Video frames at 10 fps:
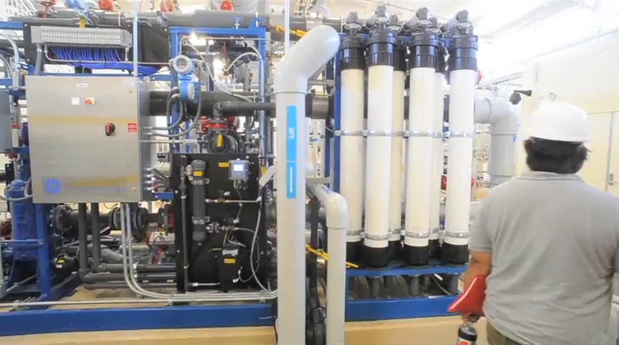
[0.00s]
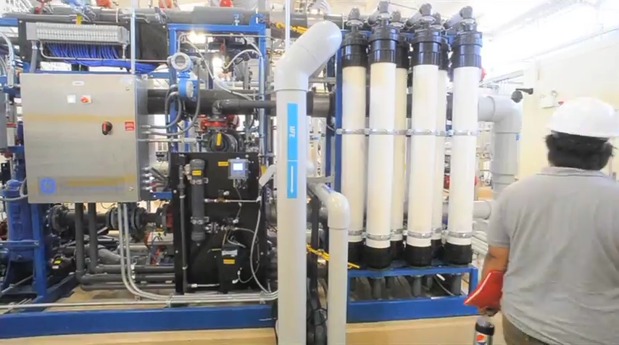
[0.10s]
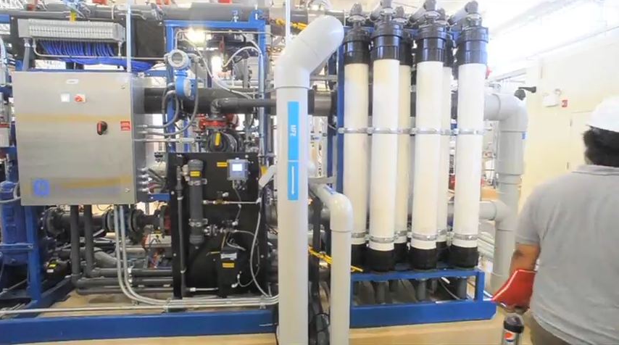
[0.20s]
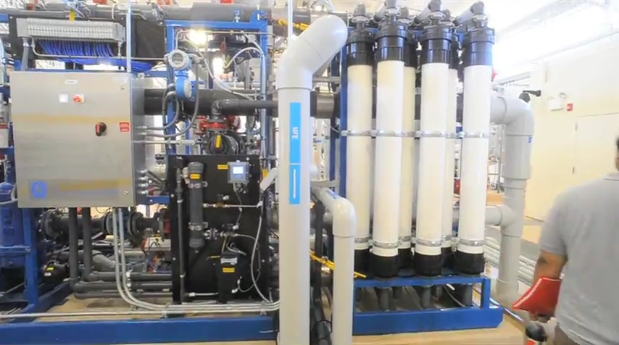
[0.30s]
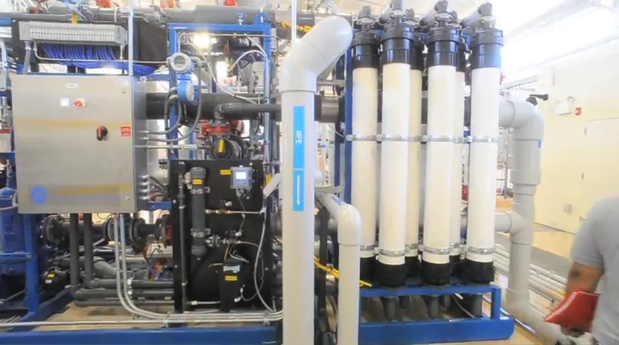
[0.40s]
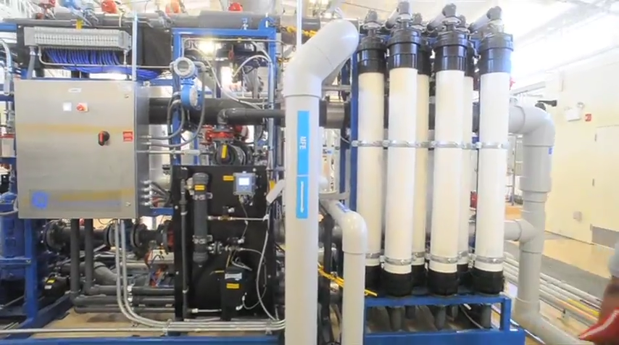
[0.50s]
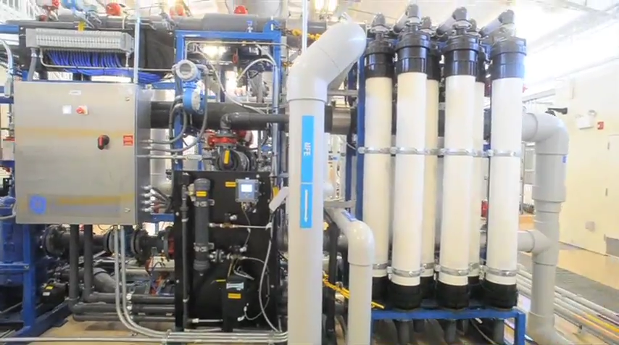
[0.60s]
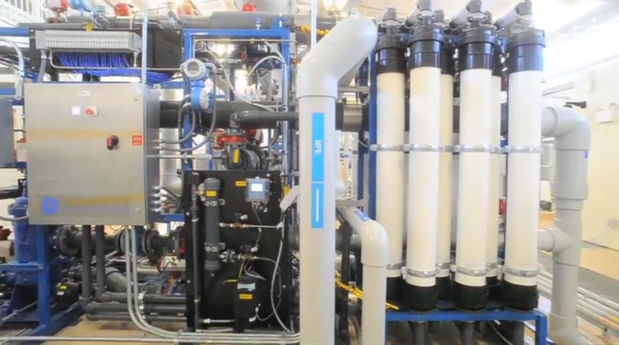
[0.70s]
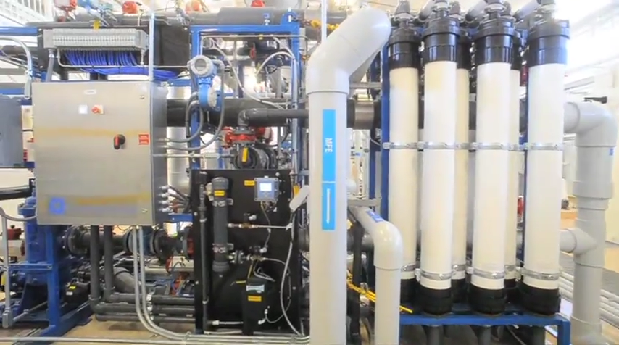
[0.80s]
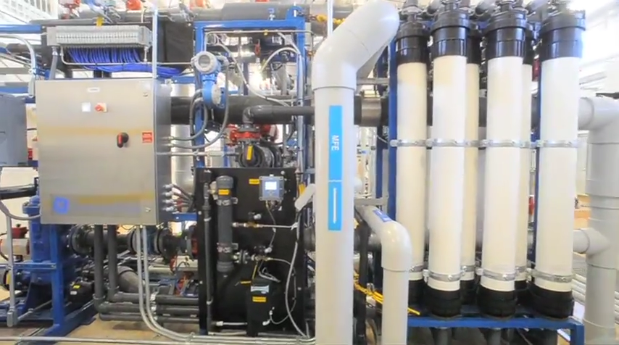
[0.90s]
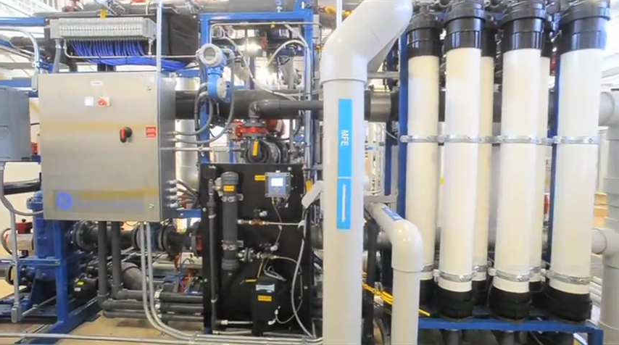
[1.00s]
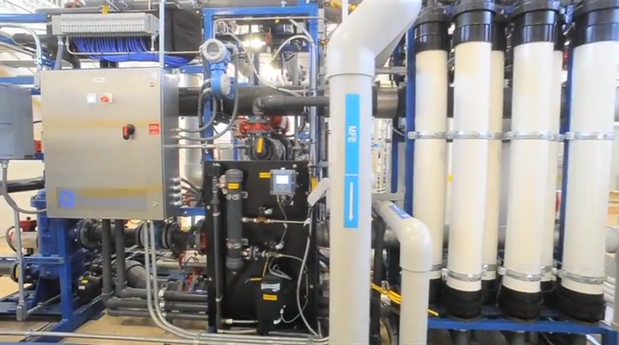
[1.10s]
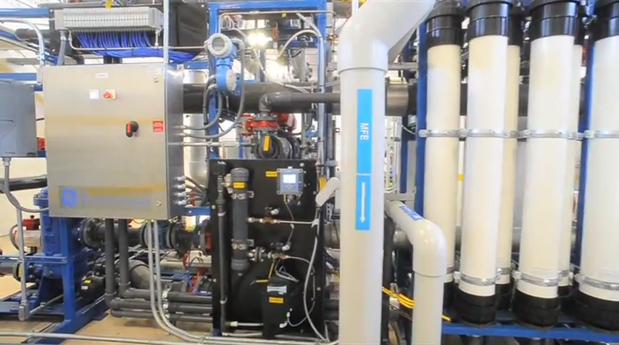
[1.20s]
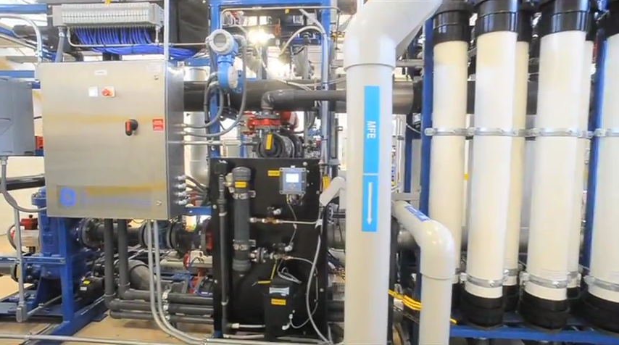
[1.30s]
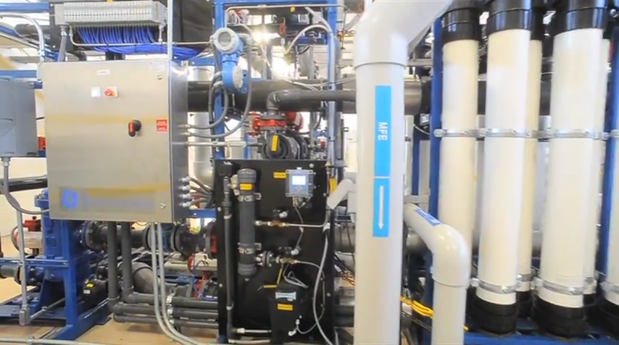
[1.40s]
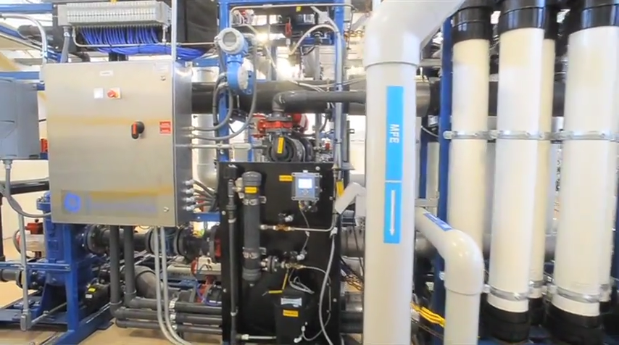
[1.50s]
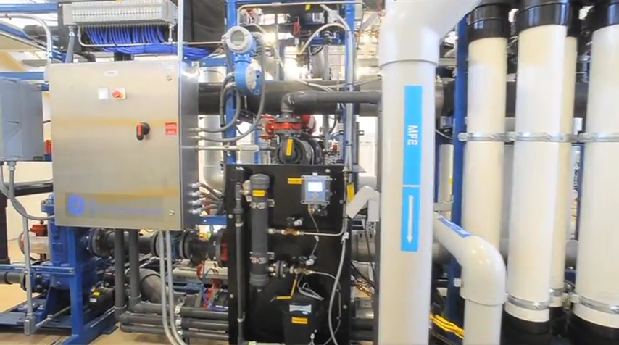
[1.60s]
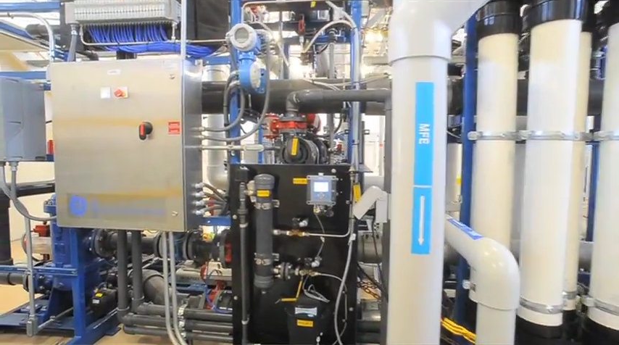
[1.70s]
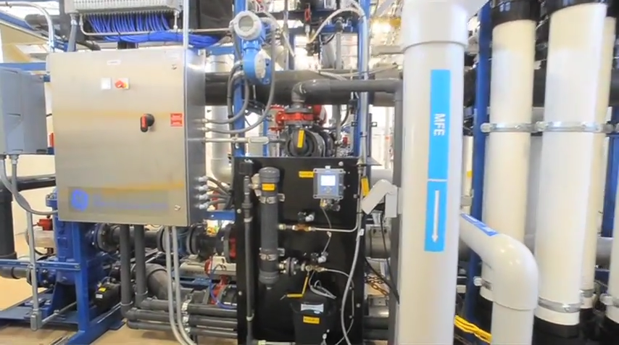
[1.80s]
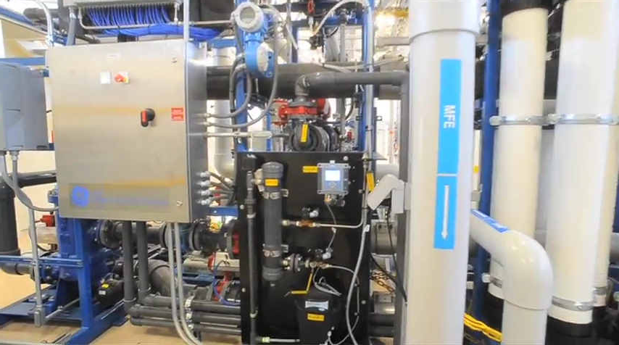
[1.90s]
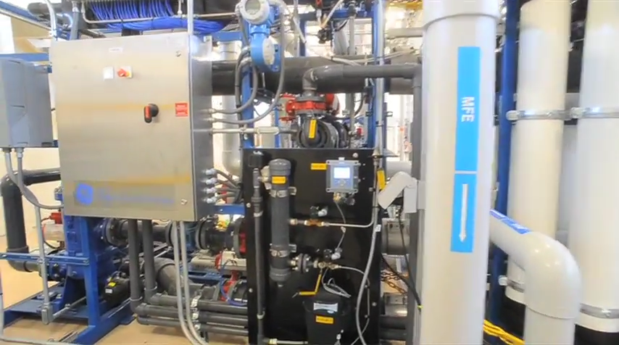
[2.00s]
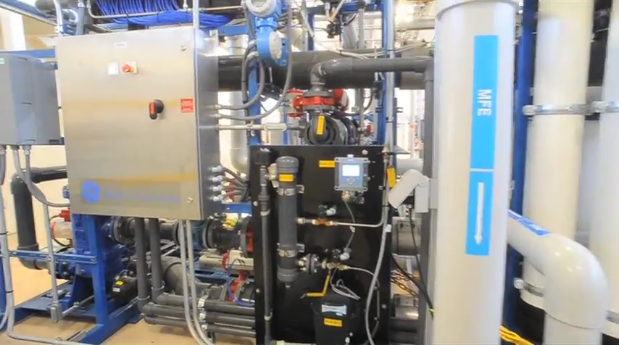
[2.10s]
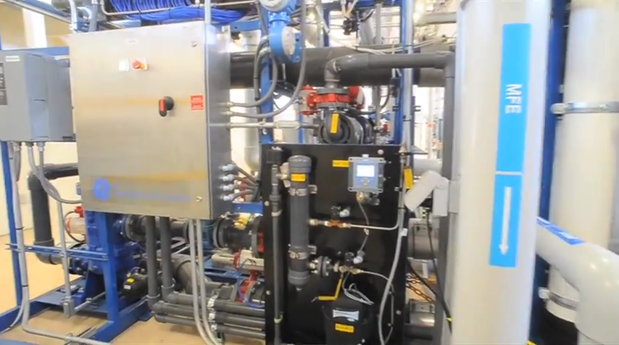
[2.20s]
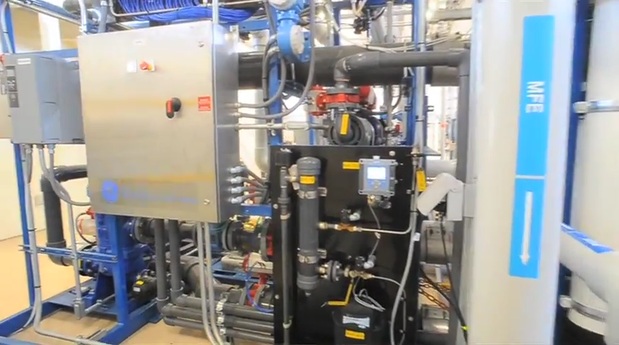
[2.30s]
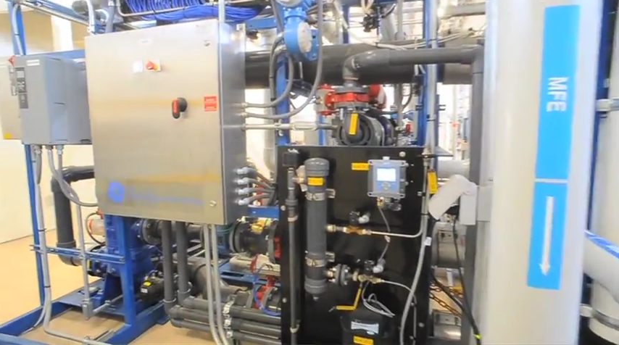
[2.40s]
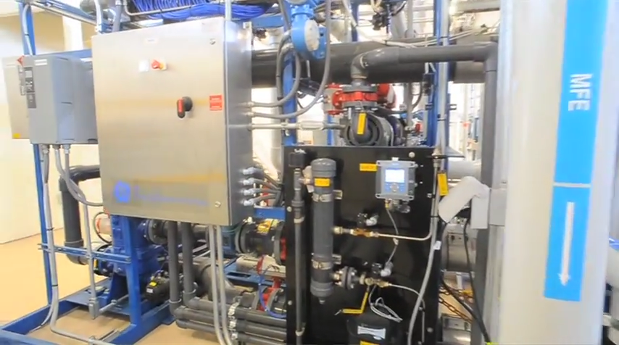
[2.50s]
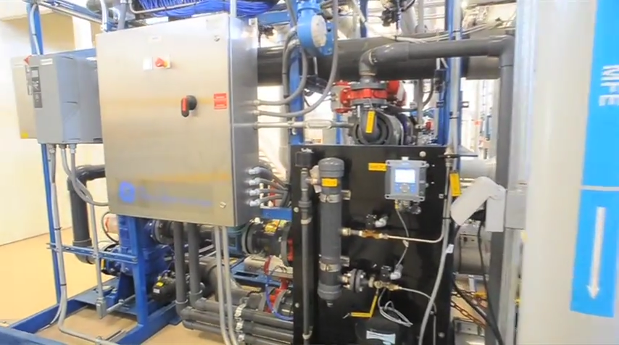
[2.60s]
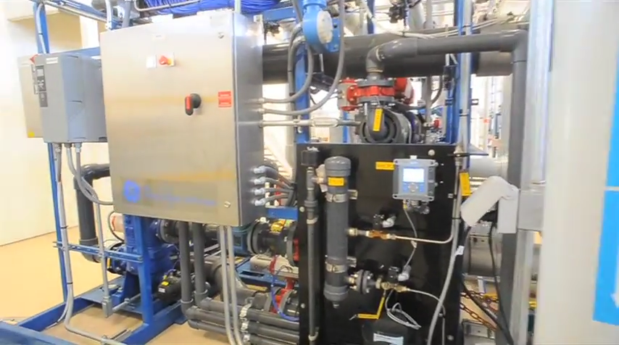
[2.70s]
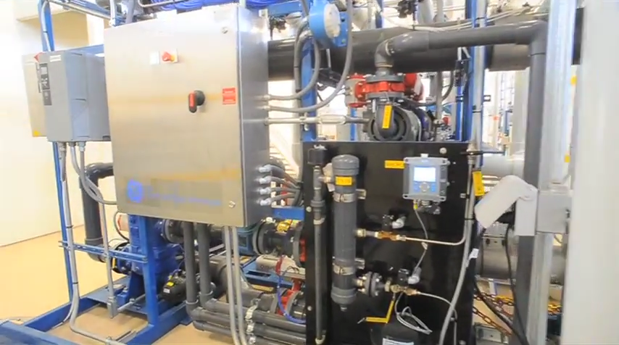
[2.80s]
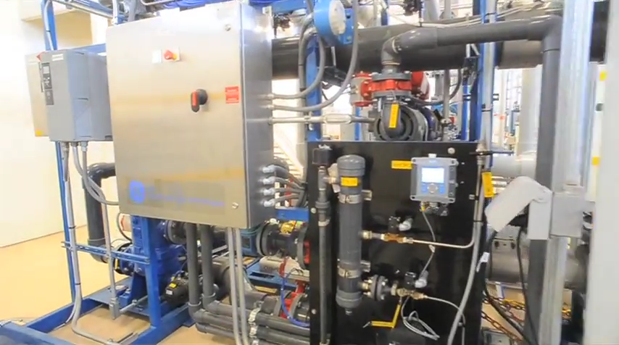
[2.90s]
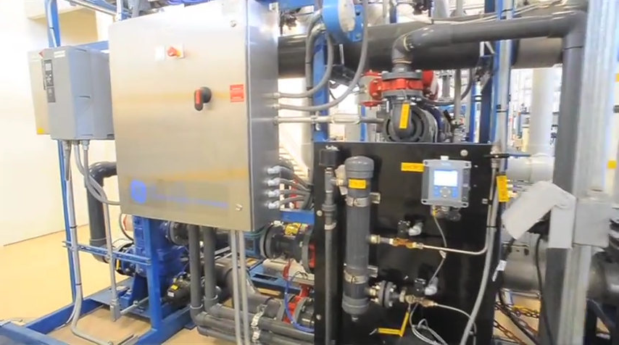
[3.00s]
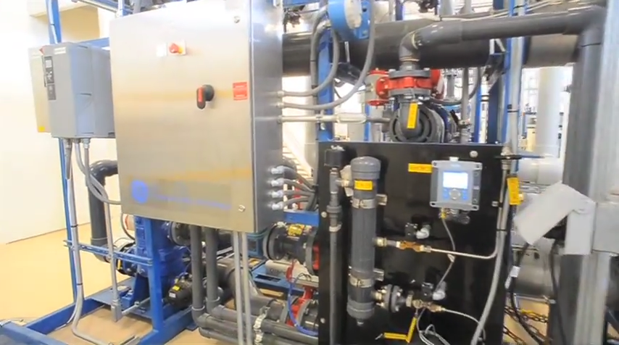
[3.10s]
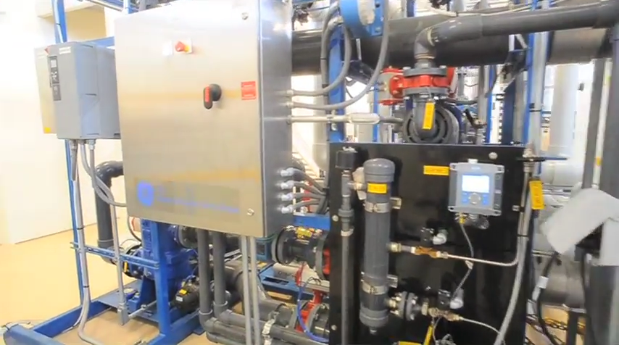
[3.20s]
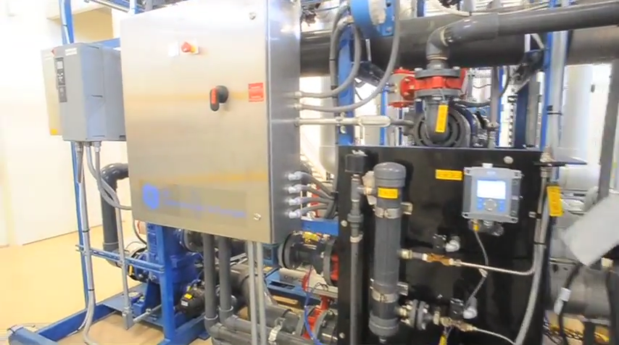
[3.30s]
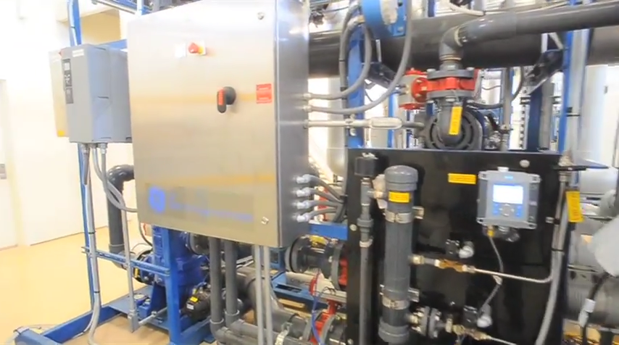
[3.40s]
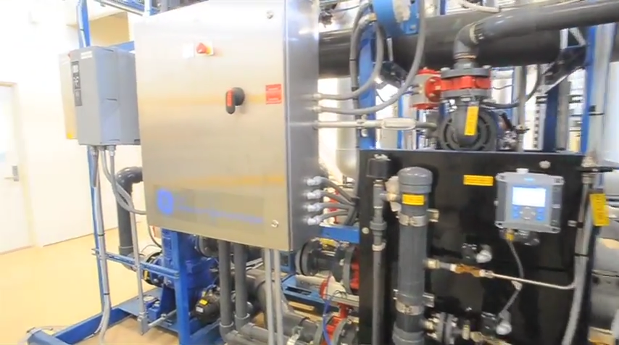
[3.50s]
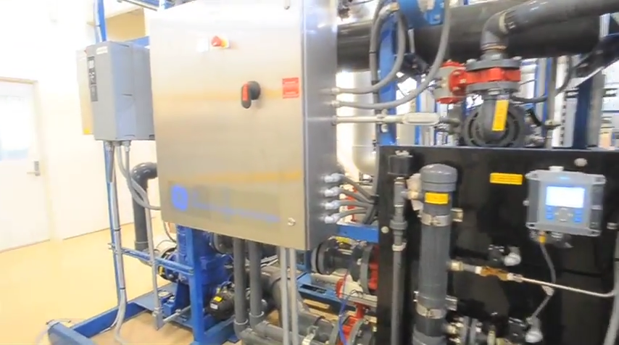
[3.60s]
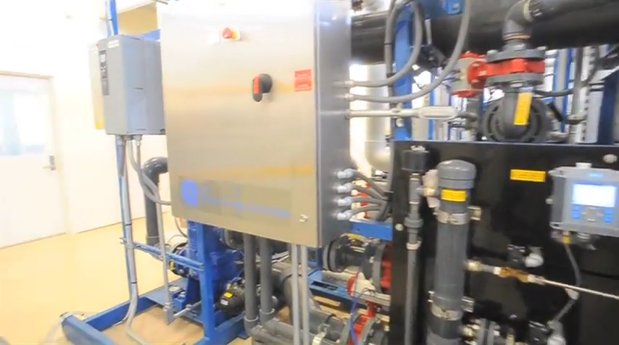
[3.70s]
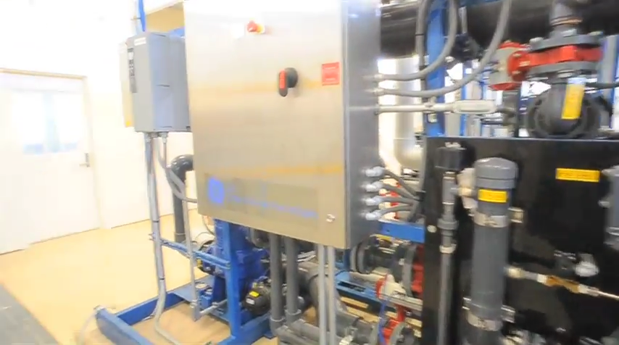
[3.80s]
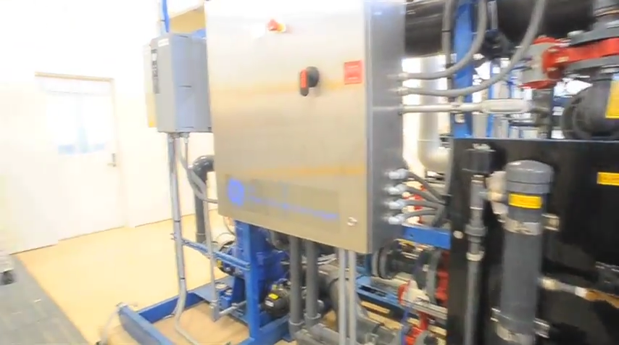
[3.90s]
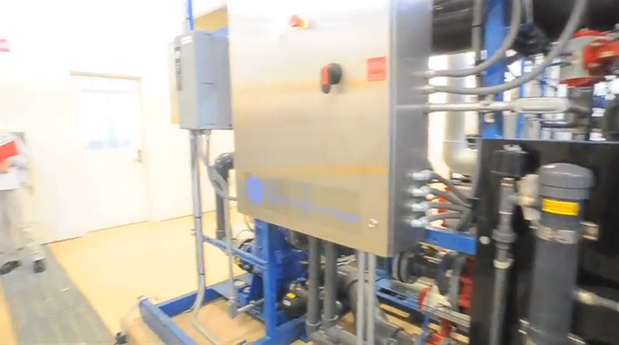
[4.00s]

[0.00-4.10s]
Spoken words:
[unreadable: no face in view]